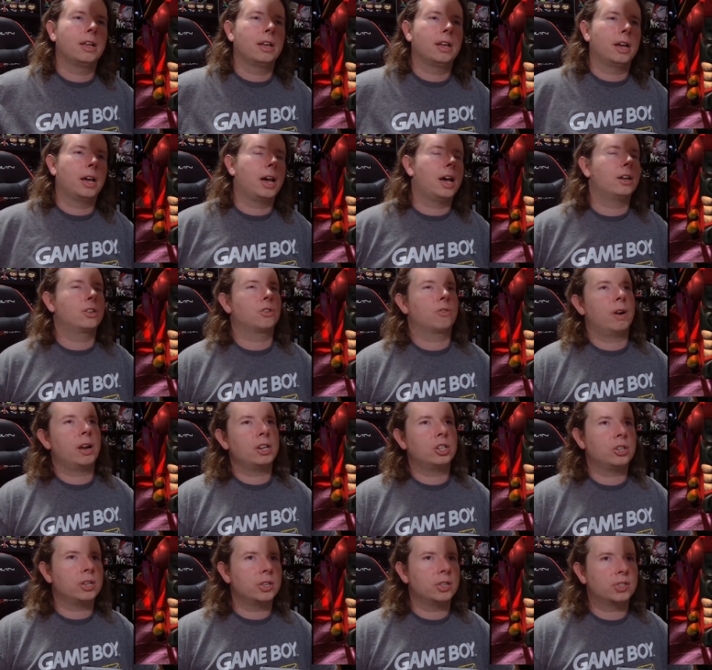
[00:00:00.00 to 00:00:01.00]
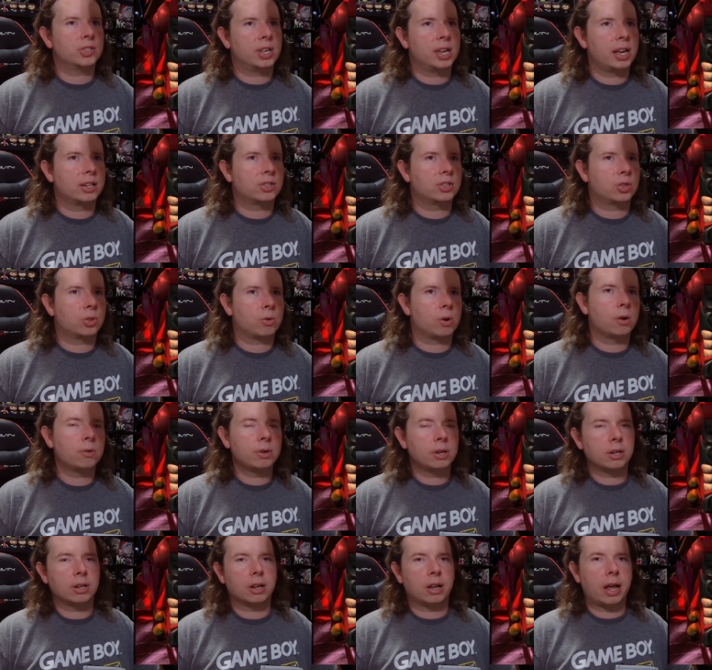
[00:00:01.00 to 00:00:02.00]
Uh, Tarantulas gets
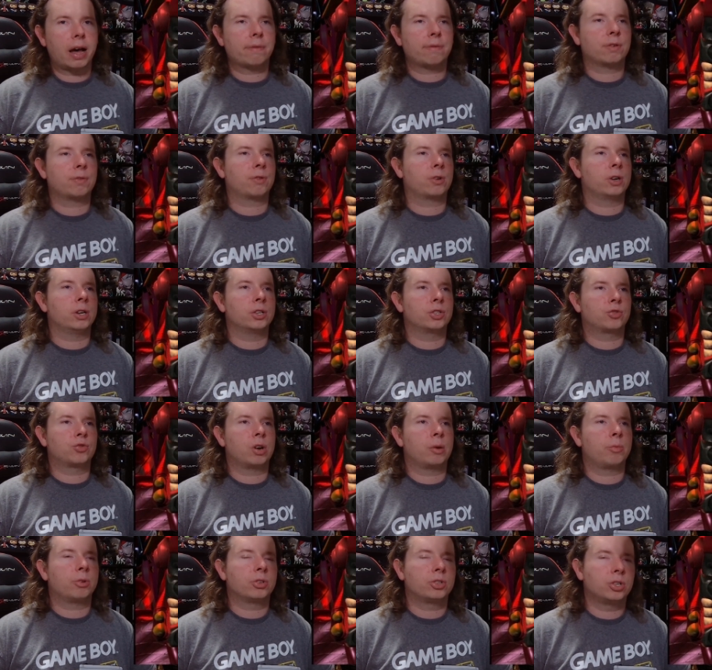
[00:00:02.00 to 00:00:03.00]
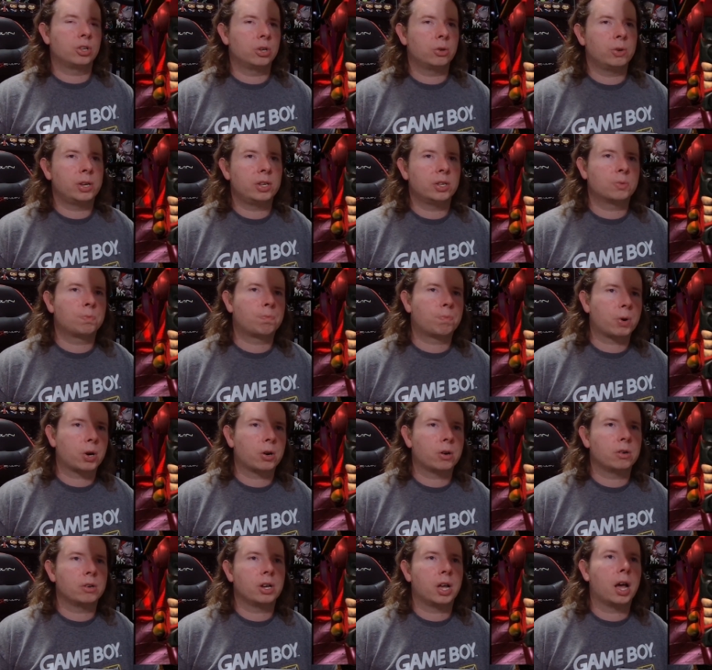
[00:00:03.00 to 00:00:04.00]
thrown into lava for his trouble too. He's
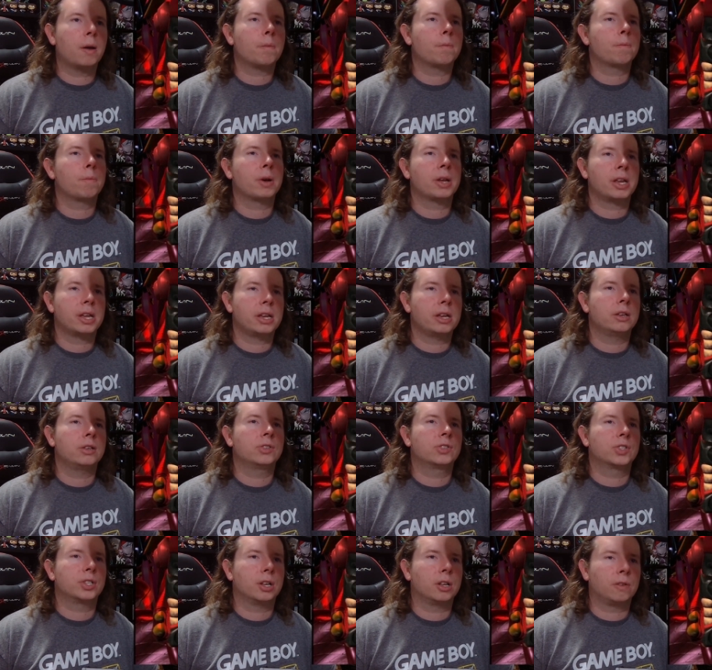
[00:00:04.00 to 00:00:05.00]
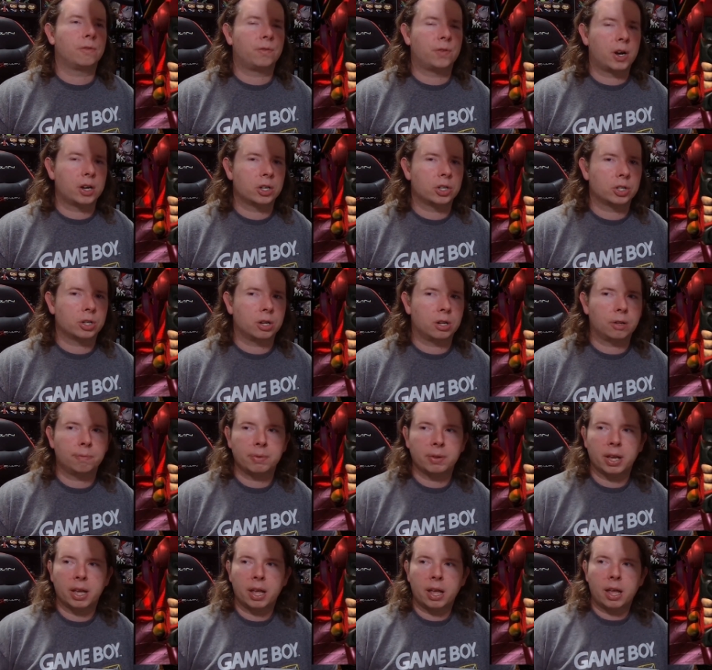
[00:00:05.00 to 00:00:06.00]
burned up, but he's still functional.
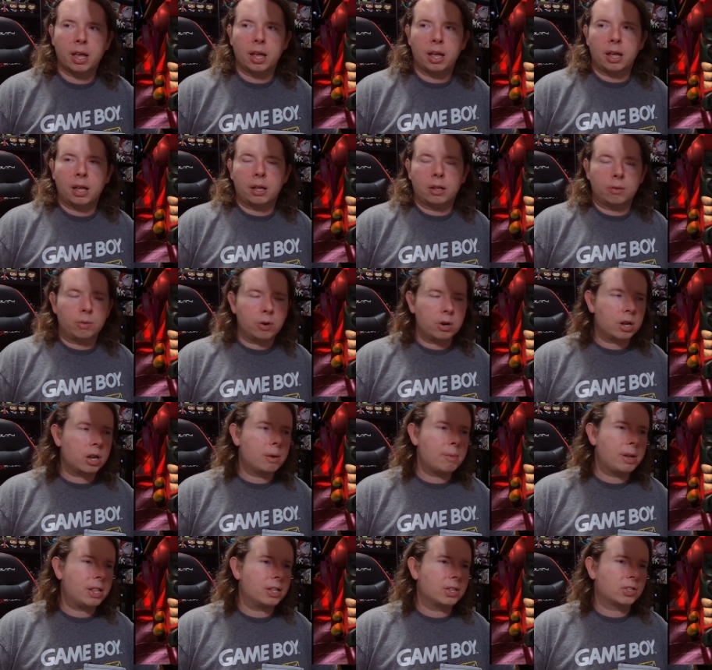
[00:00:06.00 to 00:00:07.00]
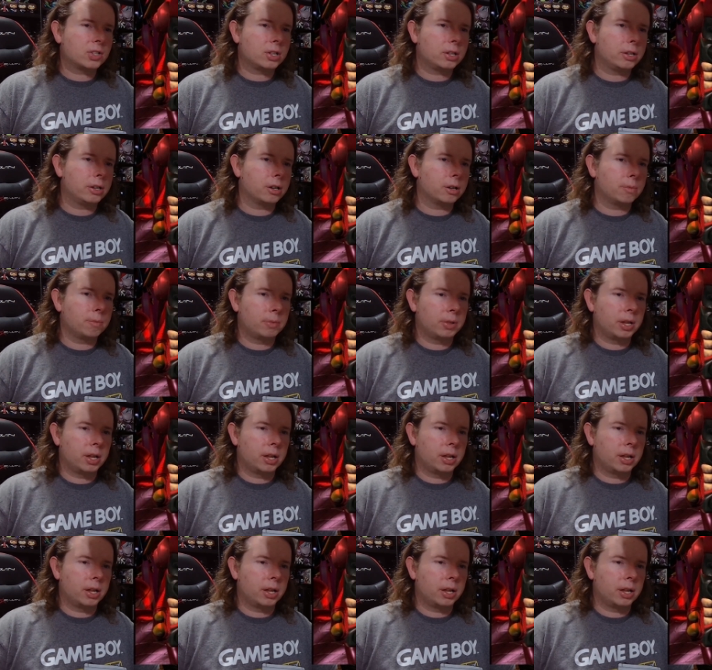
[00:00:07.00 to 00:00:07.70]
We're going to make this clear.